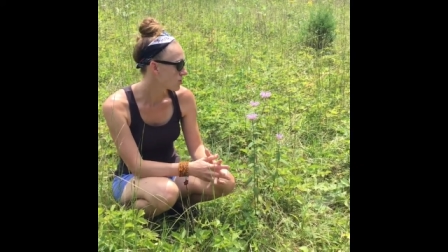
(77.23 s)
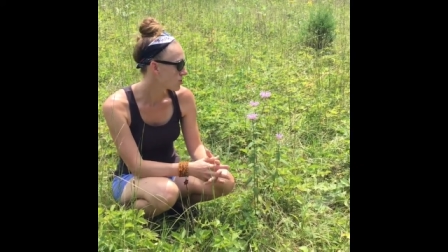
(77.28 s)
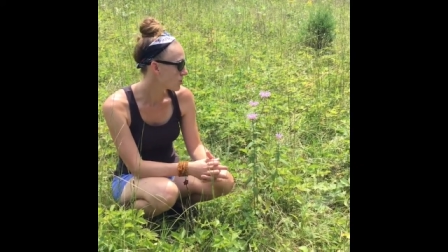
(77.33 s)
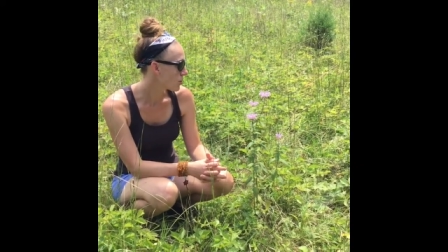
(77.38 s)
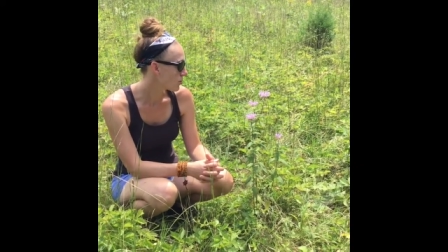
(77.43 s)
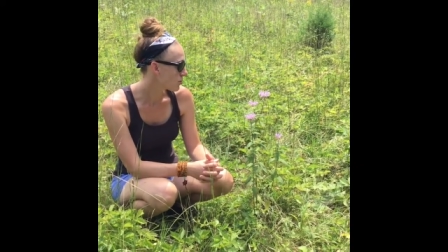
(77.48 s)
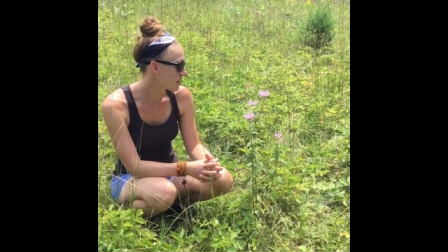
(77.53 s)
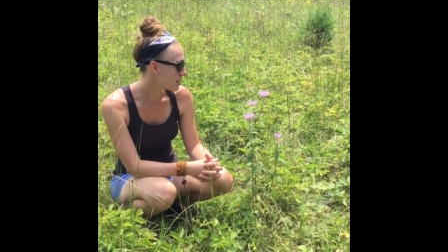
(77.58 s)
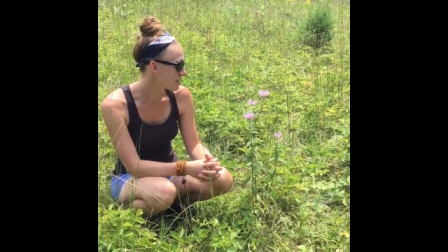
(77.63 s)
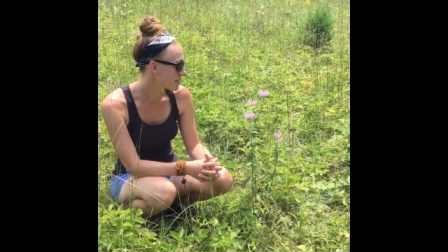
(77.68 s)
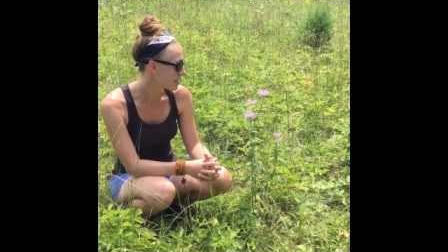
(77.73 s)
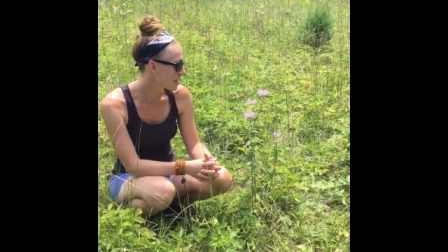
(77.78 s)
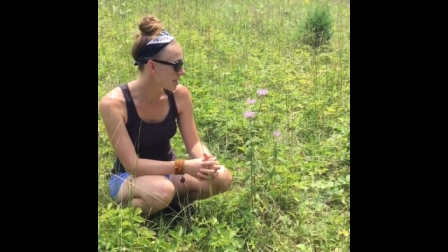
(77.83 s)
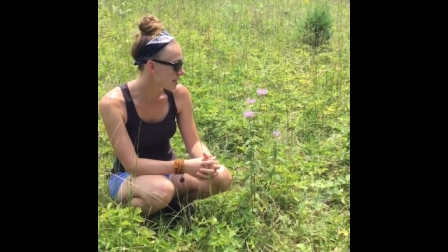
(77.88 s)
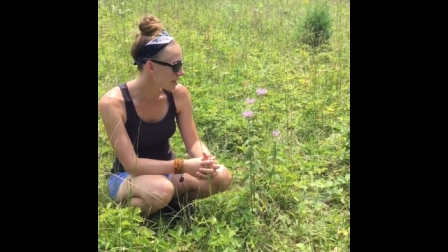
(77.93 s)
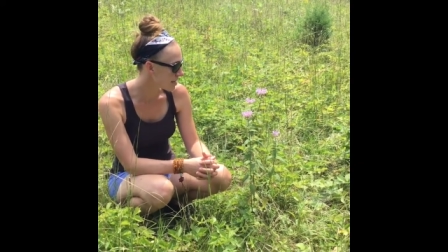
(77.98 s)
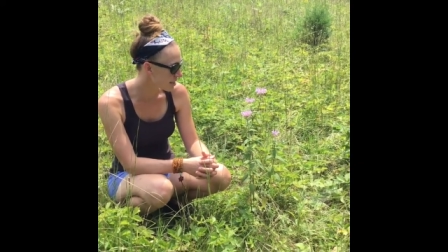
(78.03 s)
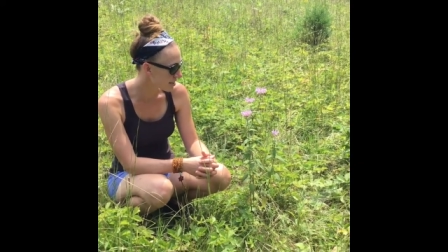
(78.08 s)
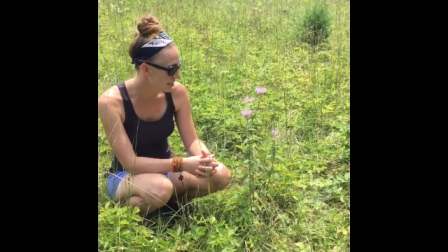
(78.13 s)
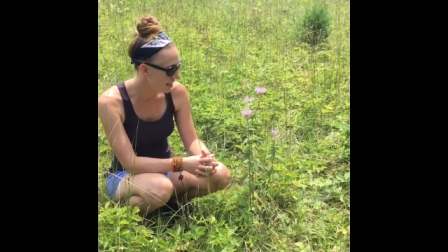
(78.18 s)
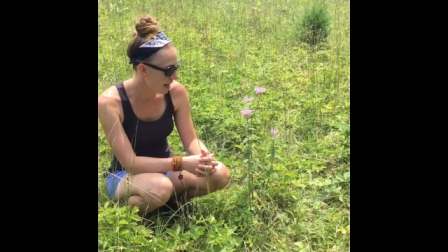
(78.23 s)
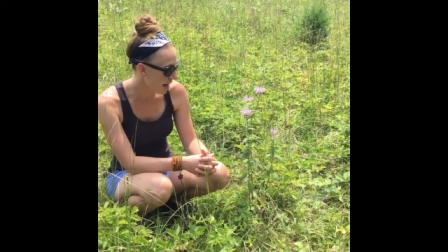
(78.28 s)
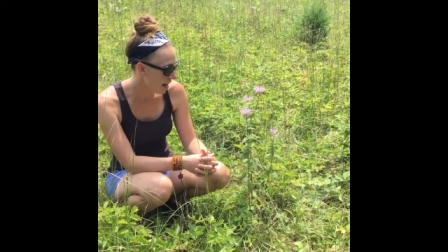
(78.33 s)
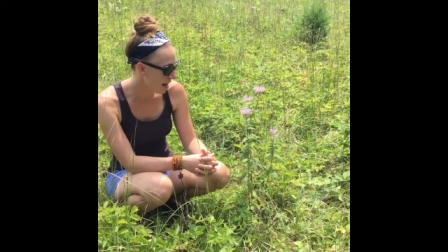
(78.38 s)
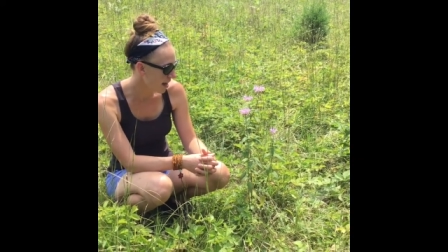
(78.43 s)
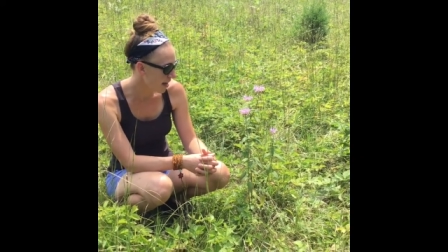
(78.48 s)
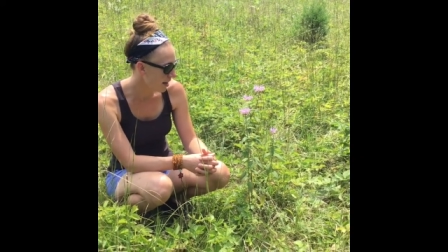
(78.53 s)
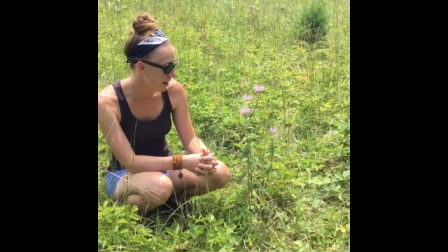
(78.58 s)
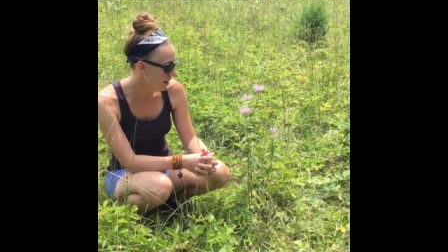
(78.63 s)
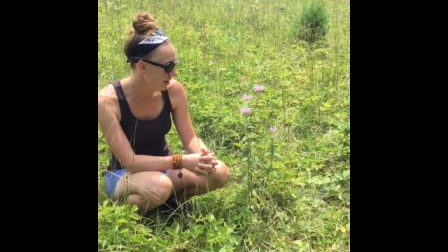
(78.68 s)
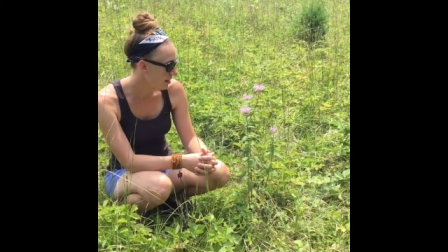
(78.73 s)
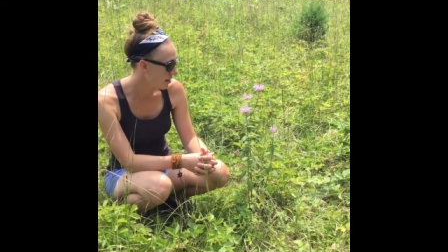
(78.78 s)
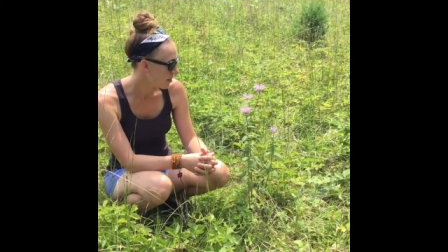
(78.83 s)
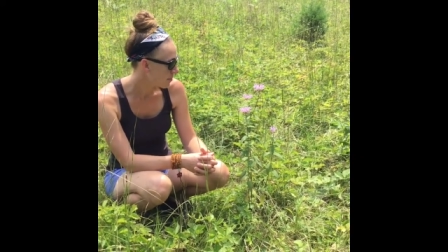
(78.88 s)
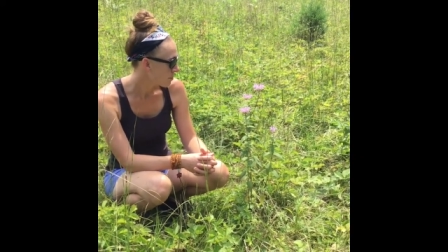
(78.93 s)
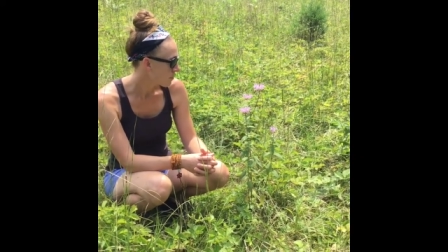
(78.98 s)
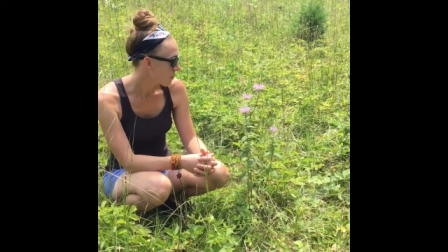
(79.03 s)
So this is a